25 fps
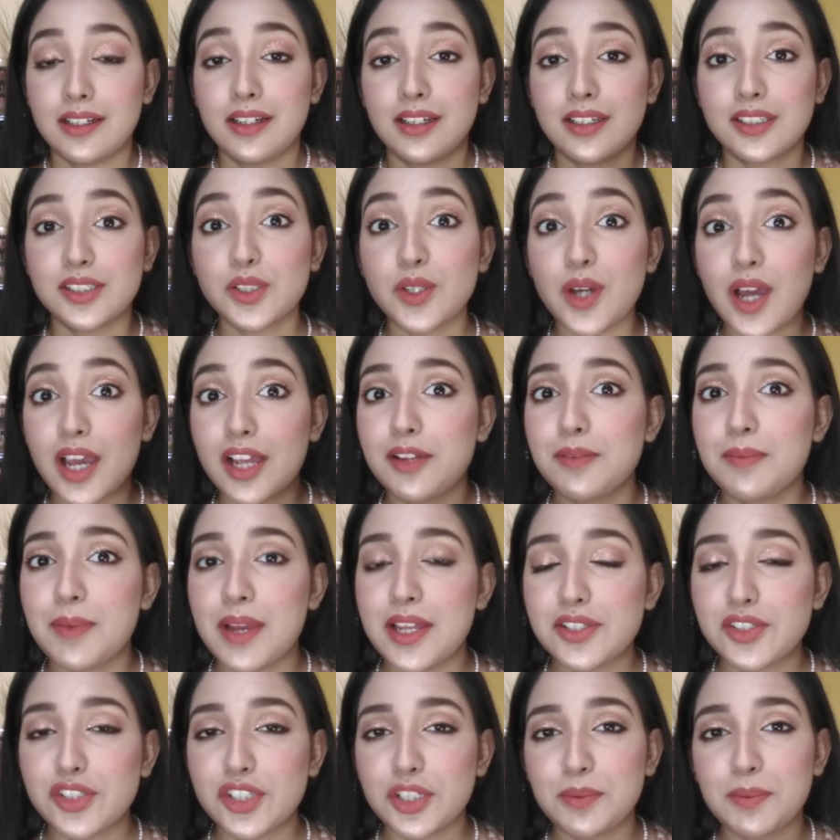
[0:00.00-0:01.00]
So I'll
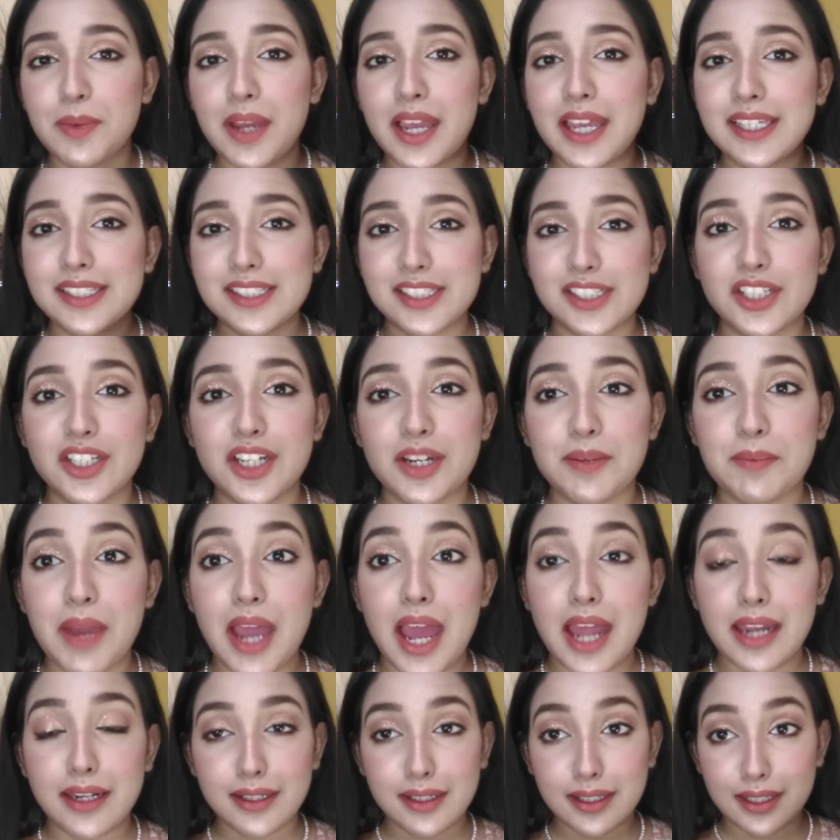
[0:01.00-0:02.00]
mention my Instagram
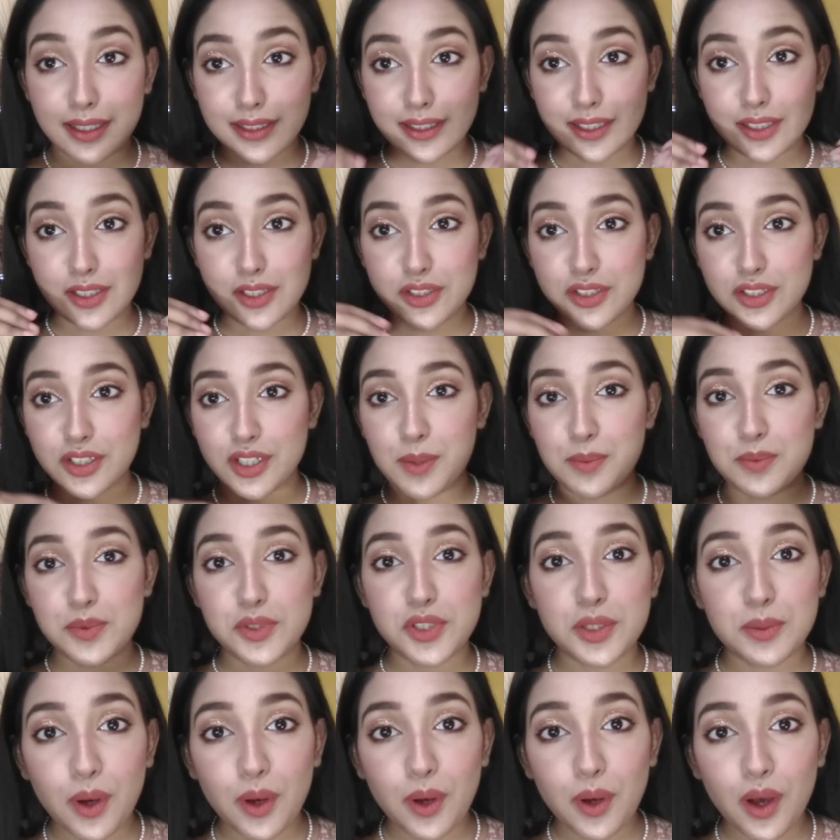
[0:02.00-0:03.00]
handle in the
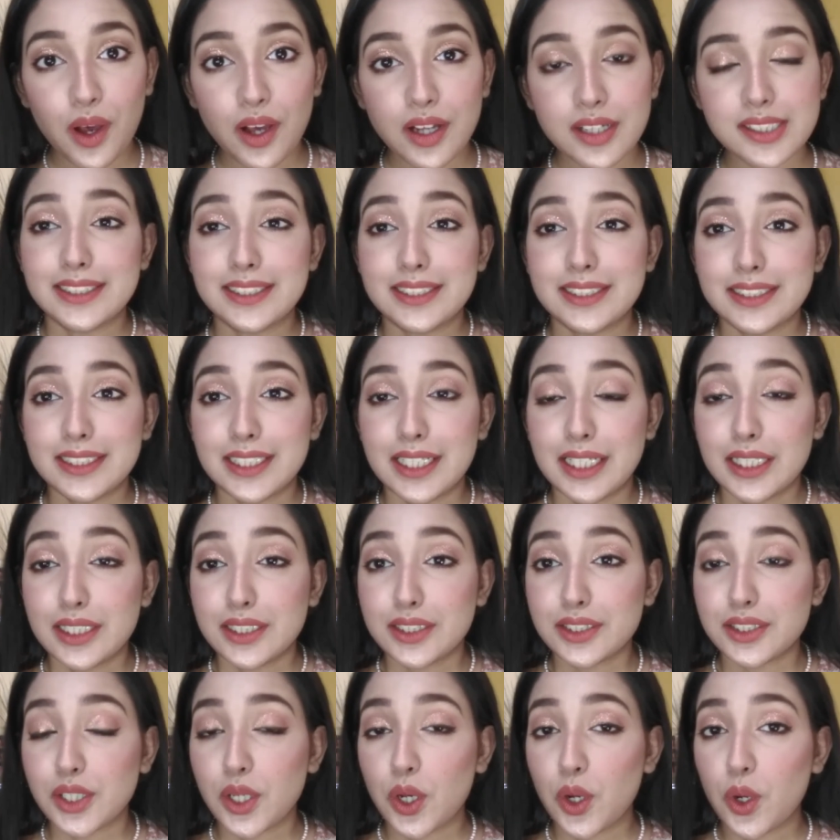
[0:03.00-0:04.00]
description box.
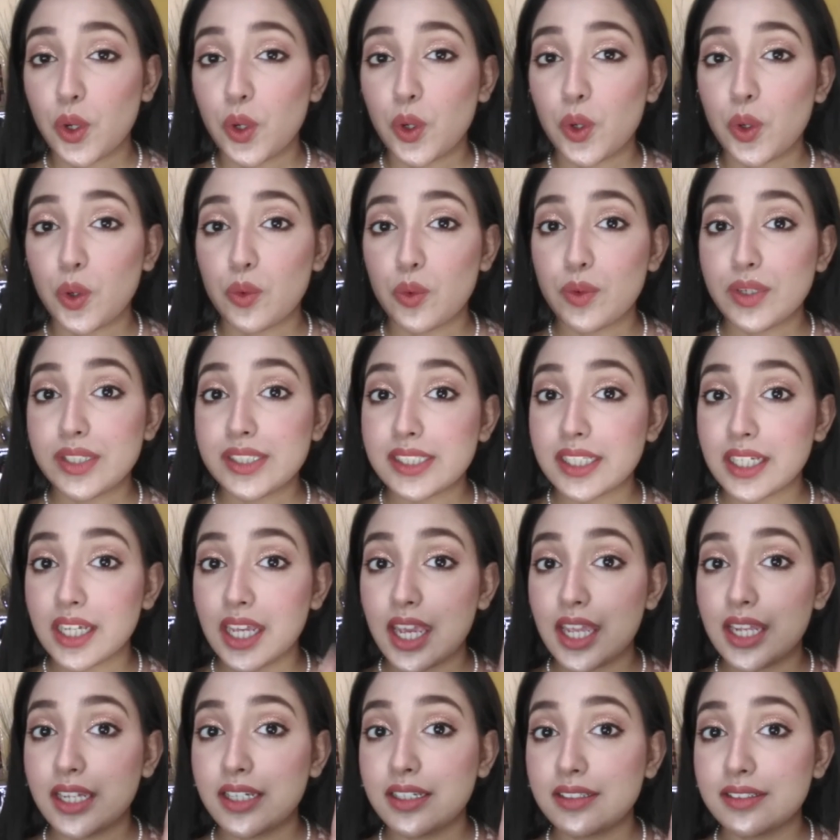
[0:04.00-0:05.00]
So once
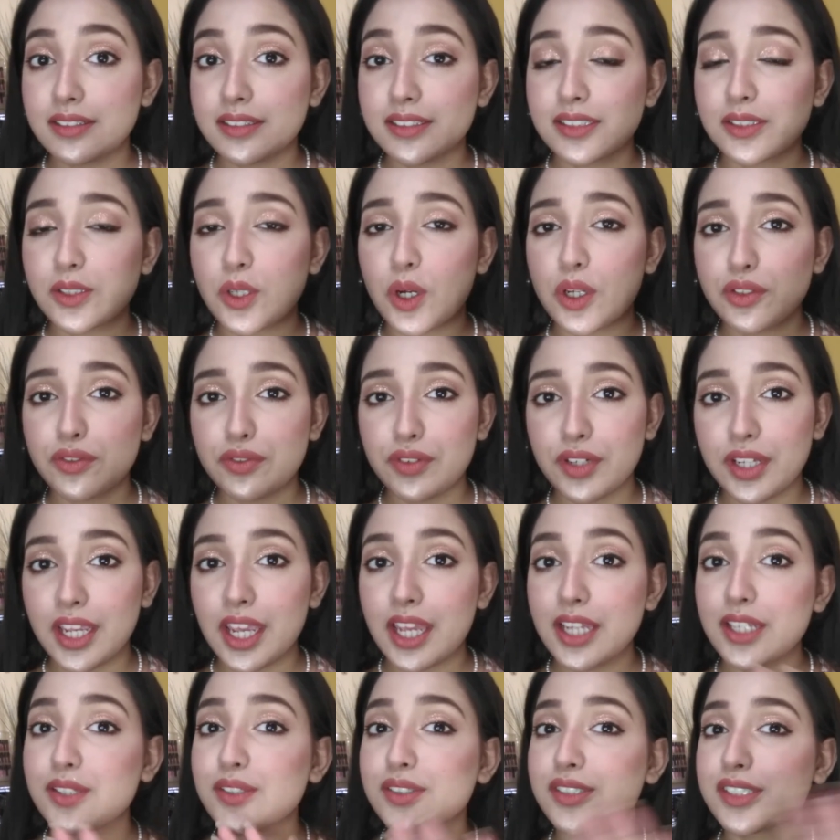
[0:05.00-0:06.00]
again, don't
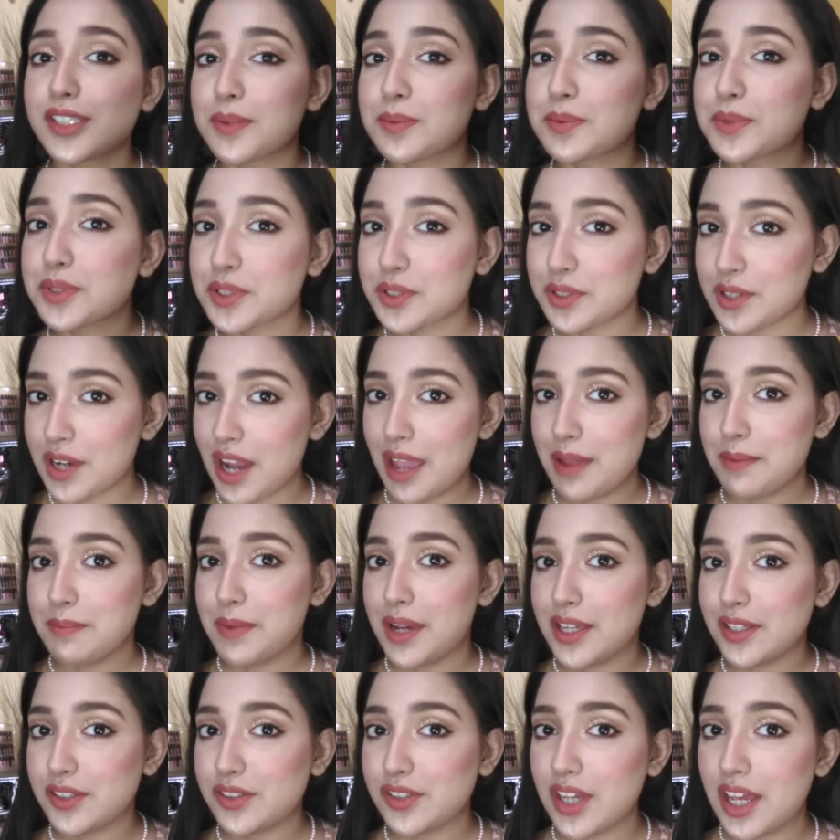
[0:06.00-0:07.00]
forget to subscribe
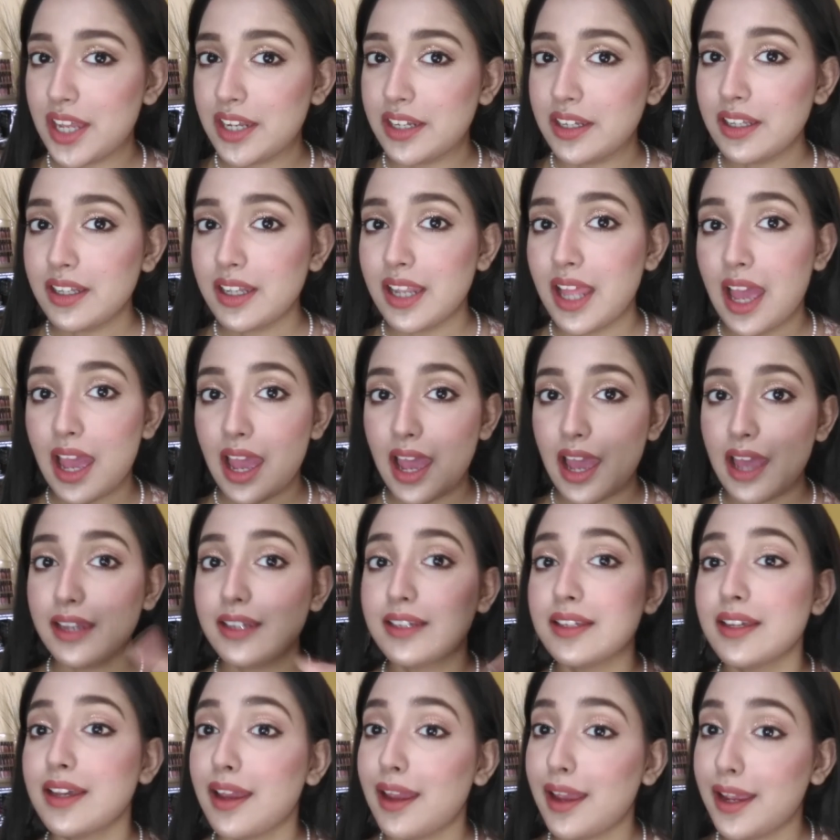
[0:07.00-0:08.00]
my channel
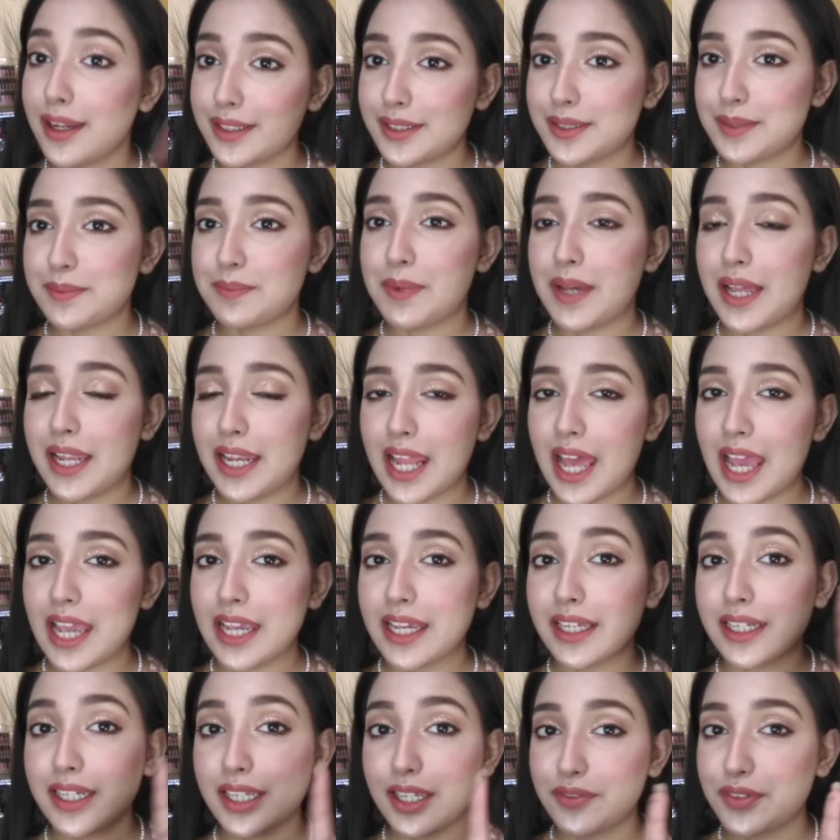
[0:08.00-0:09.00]
and hit the bell
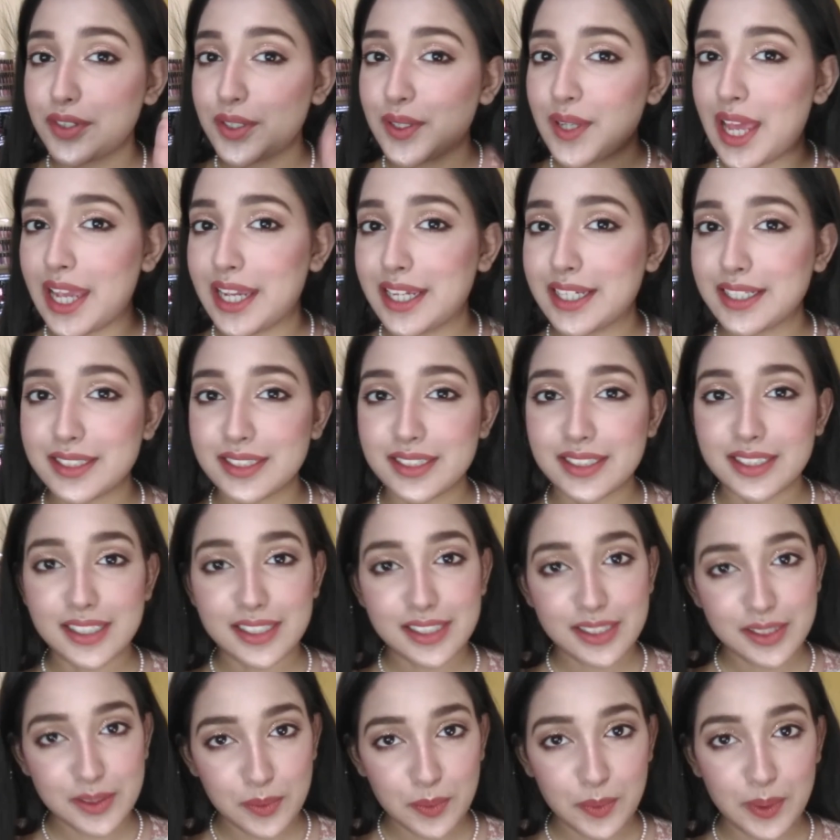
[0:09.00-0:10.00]
icon if you like
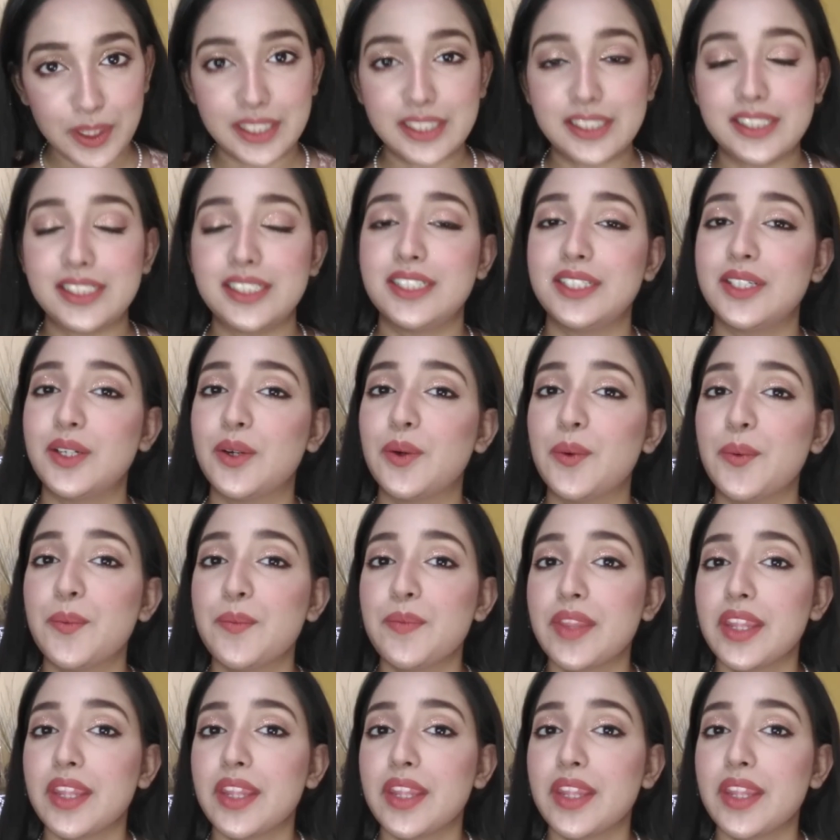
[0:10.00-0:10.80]
this video.